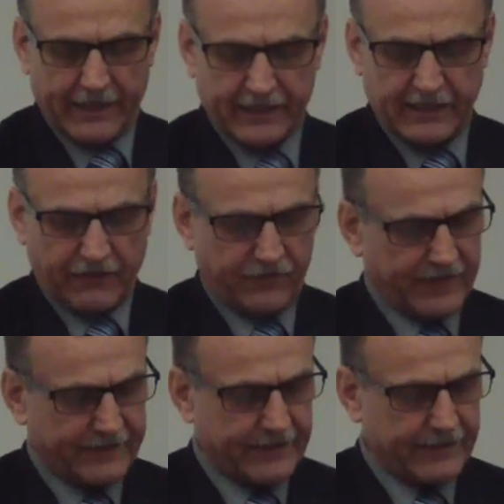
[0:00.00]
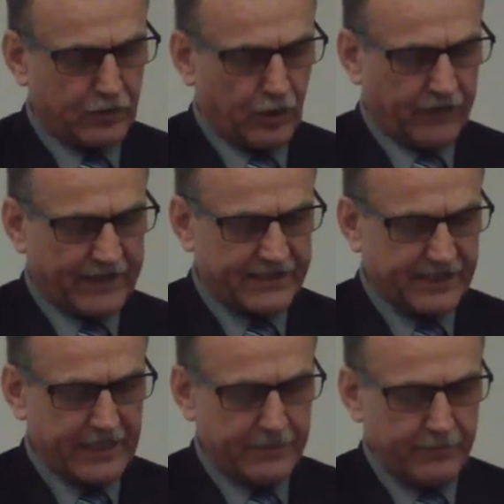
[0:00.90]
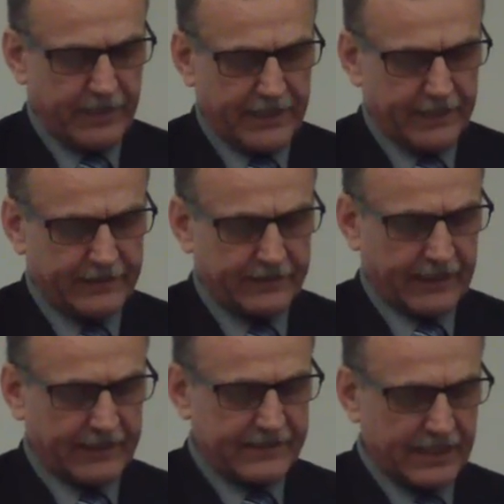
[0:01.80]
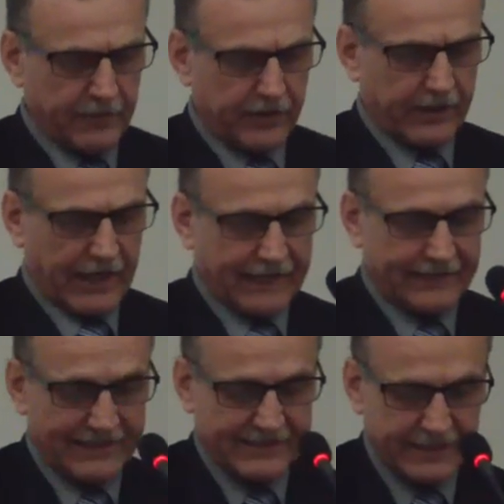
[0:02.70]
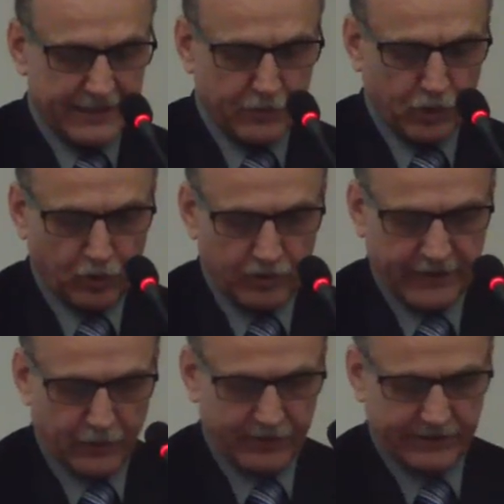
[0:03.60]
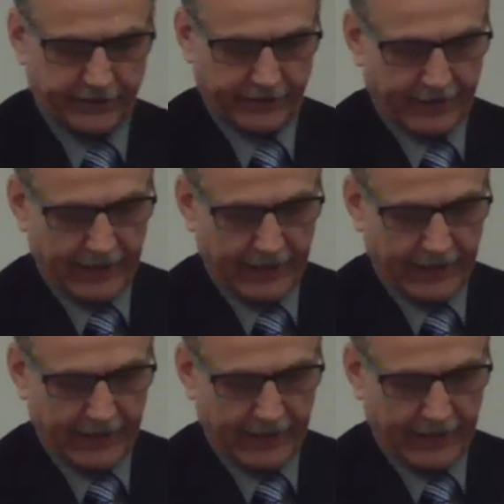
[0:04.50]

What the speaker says: get affected of extreme heat in summer and extreme cold in winter,